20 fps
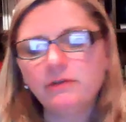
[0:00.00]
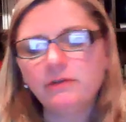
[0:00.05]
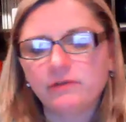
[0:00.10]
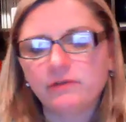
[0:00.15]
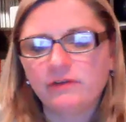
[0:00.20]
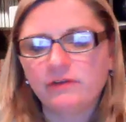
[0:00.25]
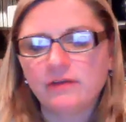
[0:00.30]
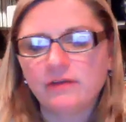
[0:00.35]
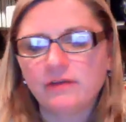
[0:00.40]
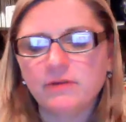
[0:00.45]

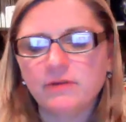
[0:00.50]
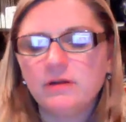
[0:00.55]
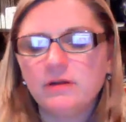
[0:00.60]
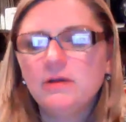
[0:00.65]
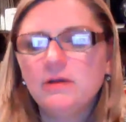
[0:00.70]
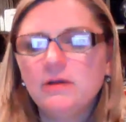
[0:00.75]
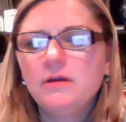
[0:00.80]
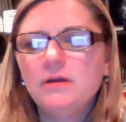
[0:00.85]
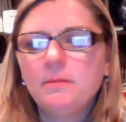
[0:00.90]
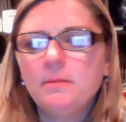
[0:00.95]
December.
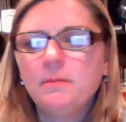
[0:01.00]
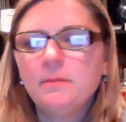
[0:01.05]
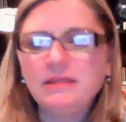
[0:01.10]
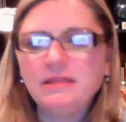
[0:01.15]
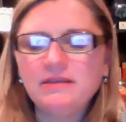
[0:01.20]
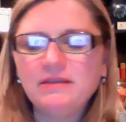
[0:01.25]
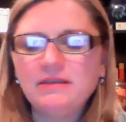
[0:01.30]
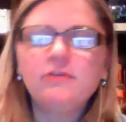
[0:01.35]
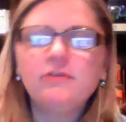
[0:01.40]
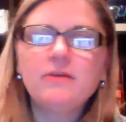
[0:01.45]
But
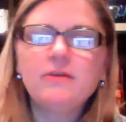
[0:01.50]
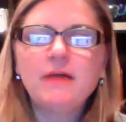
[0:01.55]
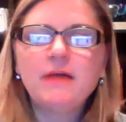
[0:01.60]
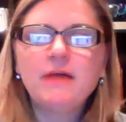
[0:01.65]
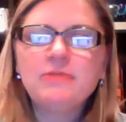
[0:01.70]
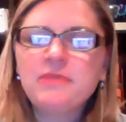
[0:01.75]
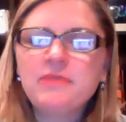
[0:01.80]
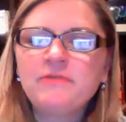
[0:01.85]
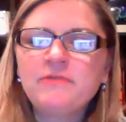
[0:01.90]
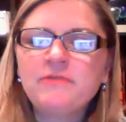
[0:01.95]
this is the
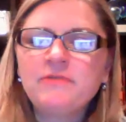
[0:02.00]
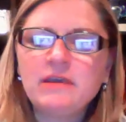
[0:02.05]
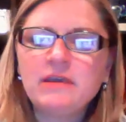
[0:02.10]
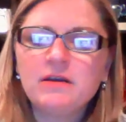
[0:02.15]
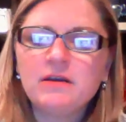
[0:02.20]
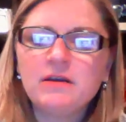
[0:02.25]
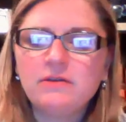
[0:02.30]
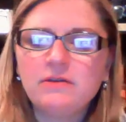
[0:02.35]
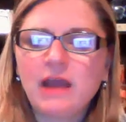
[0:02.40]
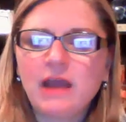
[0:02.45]
month of the
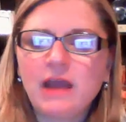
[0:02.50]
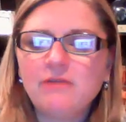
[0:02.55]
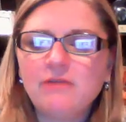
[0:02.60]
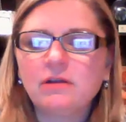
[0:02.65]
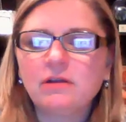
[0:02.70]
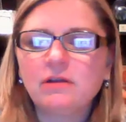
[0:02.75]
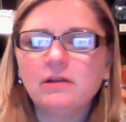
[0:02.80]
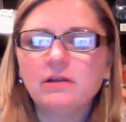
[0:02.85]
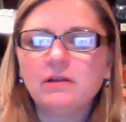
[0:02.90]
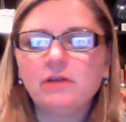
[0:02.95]
year that I
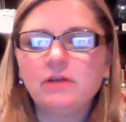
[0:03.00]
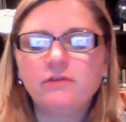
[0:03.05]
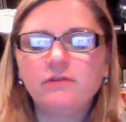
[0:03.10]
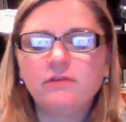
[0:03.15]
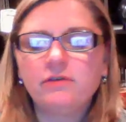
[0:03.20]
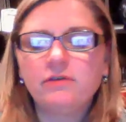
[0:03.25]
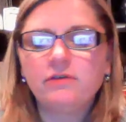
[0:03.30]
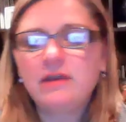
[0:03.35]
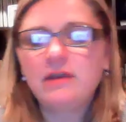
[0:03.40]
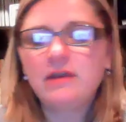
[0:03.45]
really look
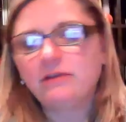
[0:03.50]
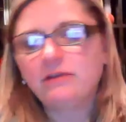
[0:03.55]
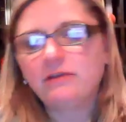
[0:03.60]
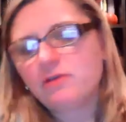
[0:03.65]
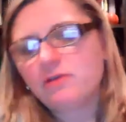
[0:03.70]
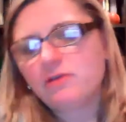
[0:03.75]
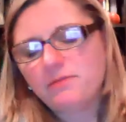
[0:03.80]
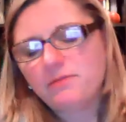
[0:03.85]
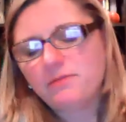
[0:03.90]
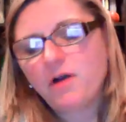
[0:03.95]
for the next
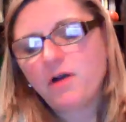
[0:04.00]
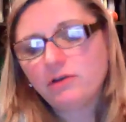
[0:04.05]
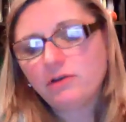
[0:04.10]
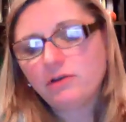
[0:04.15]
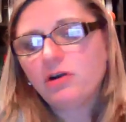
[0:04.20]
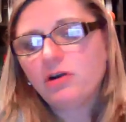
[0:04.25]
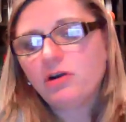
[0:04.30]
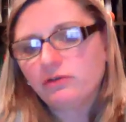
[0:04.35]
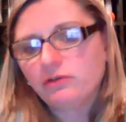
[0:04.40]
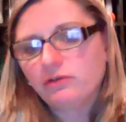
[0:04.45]
group of hard
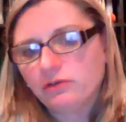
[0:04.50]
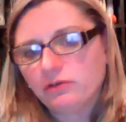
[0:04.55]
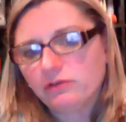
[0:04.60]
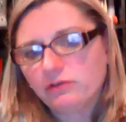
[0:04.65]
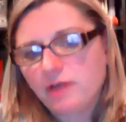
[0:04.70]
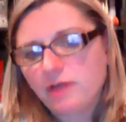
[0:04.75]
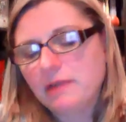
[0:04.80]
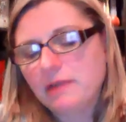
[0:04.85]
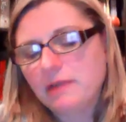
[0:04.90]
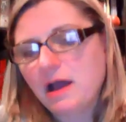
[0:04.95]
chargers,
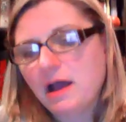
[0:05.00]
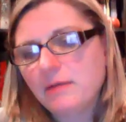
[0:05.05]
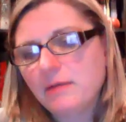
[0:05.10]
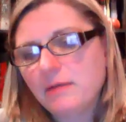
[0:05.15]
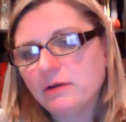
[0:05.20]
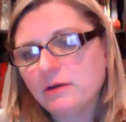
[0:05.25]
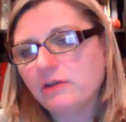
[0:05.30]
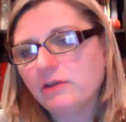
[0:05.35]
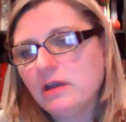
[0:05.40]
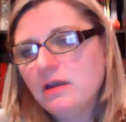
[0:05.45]

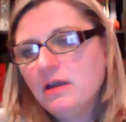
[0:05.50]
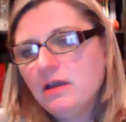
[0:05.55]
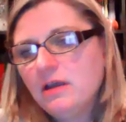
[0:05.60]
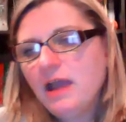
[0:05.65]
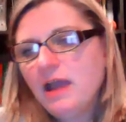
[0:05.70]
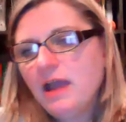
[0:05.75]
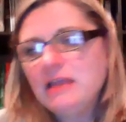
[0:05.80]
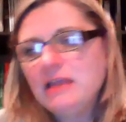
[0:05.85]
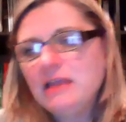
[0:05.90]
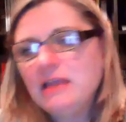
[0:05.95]
up-and-comers.
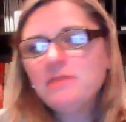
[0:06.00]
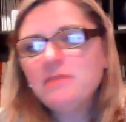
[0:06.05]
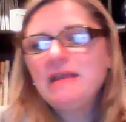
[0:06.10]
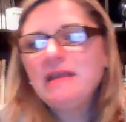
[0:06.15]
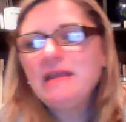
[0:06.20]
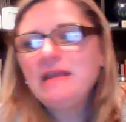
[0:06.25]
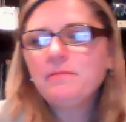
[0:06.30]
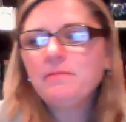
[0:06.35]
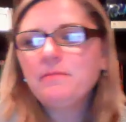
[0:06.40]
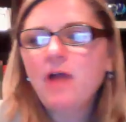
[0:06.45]
And you'd
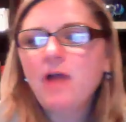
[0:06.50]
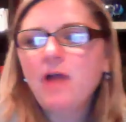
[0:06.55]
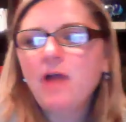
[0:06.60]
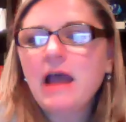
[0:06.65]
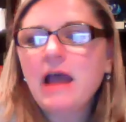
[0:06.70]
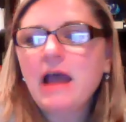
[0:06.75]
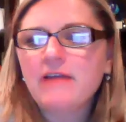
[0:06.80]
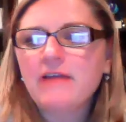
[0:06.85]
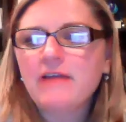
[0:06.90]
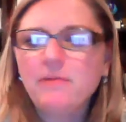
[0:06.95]
be
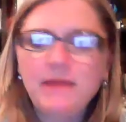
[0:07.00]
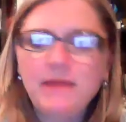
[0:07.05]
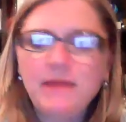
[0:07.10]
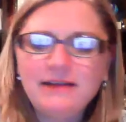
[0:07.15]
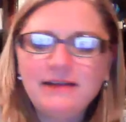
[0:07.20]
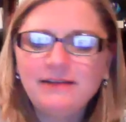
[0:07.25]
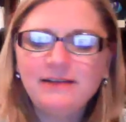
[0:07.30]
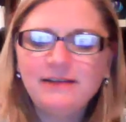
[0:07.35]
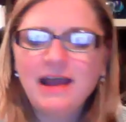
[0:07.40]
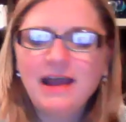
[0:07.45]
surprised.
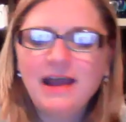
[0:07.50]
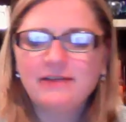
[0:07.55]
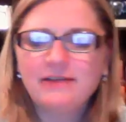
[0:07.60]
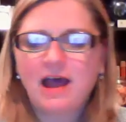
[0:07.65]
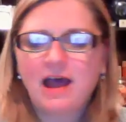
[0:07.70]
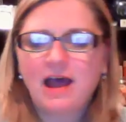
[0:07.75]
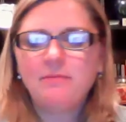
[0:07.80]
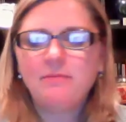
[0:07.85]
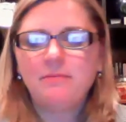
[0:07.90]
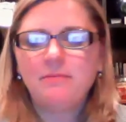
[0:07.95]
Everybody says,
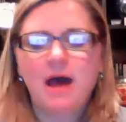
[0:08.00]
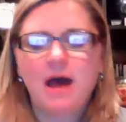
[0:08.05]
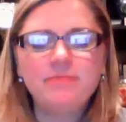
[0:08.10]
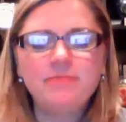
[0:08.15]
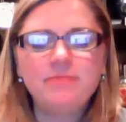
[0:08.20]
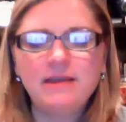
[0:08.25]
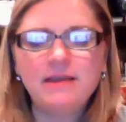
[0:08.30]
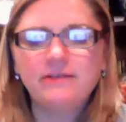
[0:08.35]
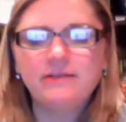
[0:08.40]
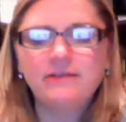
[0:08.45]

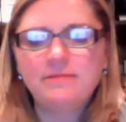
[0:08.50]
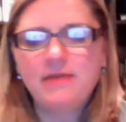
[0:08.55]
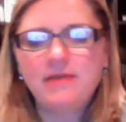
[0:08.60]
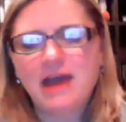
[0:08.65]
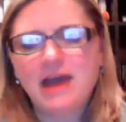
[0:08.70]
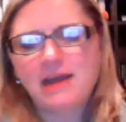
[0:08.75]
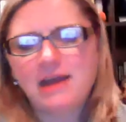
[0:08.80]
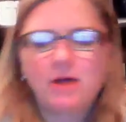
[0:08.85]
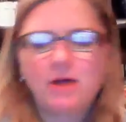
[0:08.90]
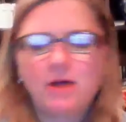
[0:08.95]
I'm this, I'm
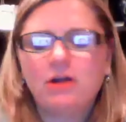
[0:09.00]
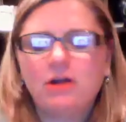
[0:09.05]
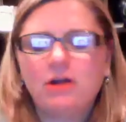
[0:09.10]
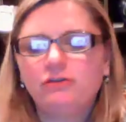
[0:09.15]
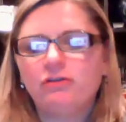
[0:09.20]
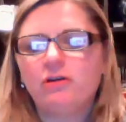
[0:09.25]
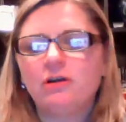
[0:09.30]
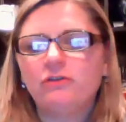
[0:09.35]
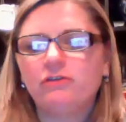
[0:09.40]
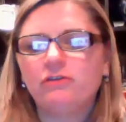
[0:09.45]
that, I'm a
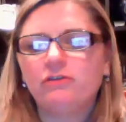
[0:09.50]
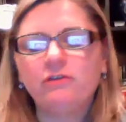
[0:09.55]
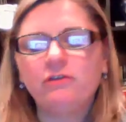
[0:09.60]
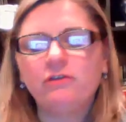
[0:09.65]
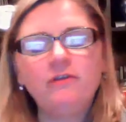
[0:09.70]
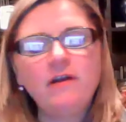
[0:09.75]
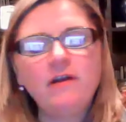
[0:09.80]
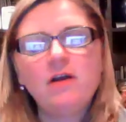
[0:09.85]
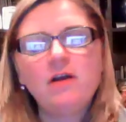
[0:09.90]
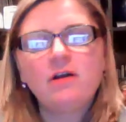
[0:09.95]
hard charger. It's
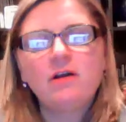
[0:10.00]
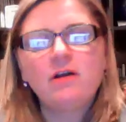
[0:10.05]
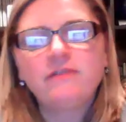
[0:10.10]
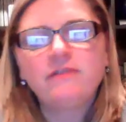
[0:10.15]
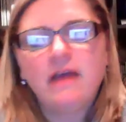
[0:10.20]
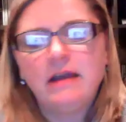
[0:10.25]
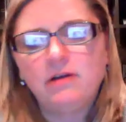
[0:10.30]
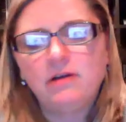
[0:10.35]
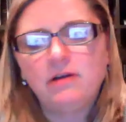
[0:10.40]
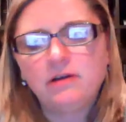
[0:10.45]
very hard to
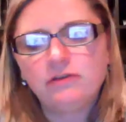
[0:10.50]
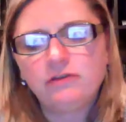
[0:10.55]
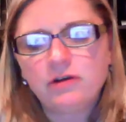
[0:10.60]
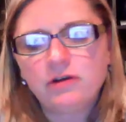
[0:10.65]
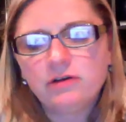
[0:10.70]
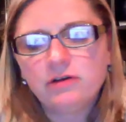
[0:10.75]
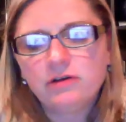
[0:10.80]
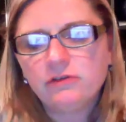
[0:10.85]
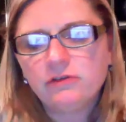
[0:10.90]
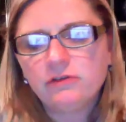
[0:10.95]
find hard
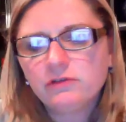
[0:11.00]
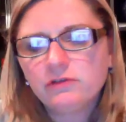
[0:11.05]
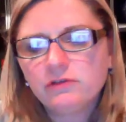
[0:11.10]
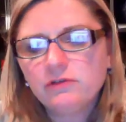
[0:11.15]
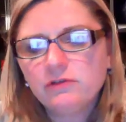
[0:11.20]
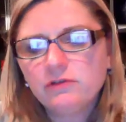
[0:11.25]
chargers.